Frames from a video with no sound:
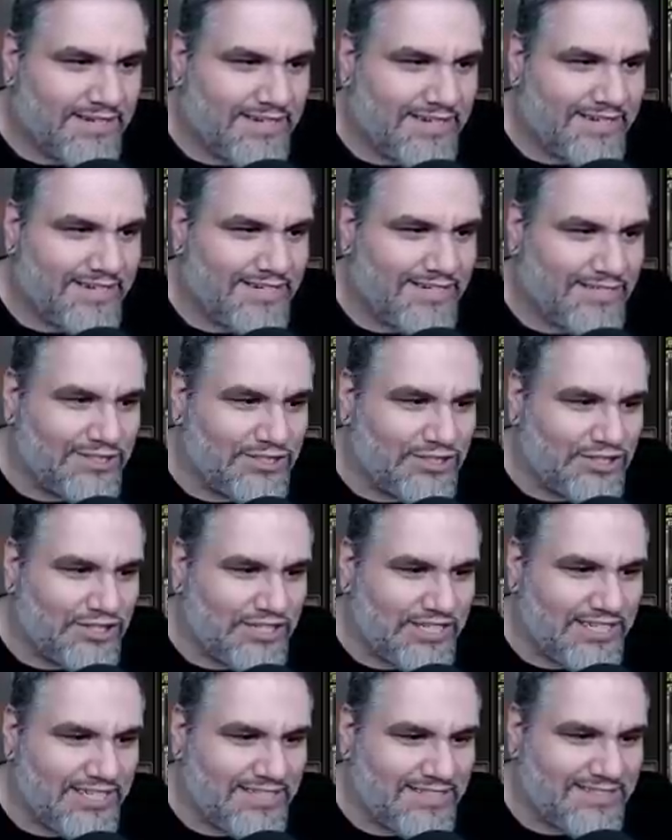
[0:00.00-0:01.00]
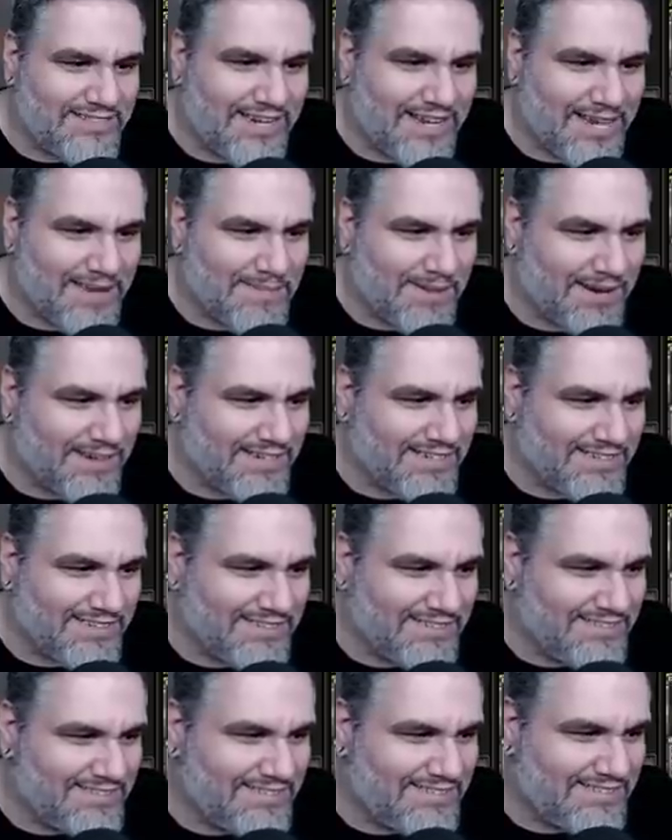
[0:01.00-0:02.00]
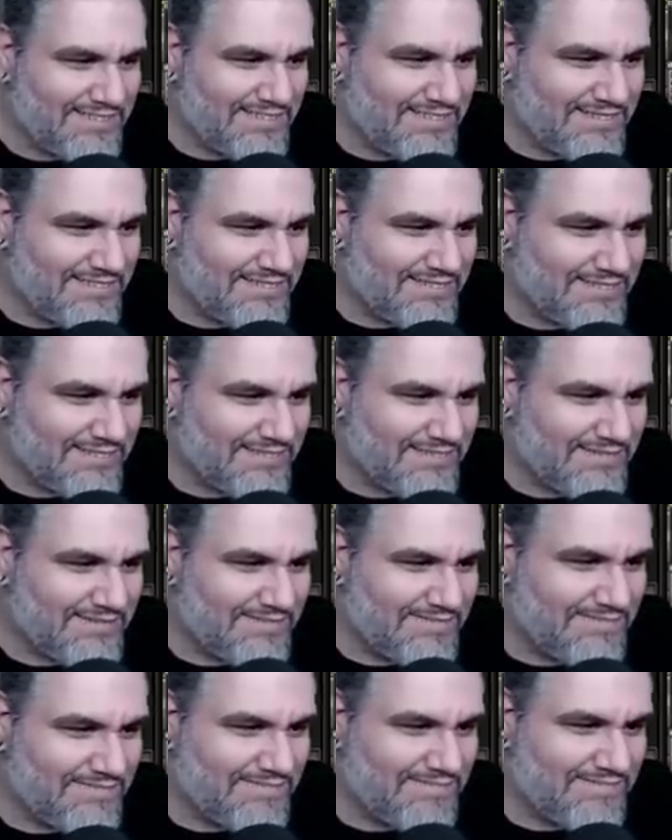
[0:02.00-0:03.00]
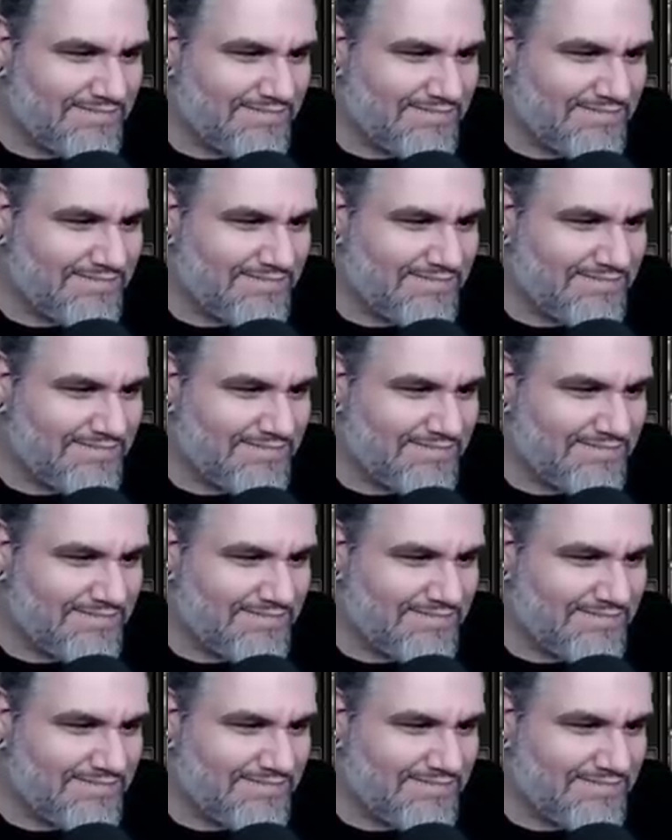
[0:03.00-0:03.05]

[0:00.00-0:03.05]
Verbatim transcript: It is cheese day, my dudes. Is it?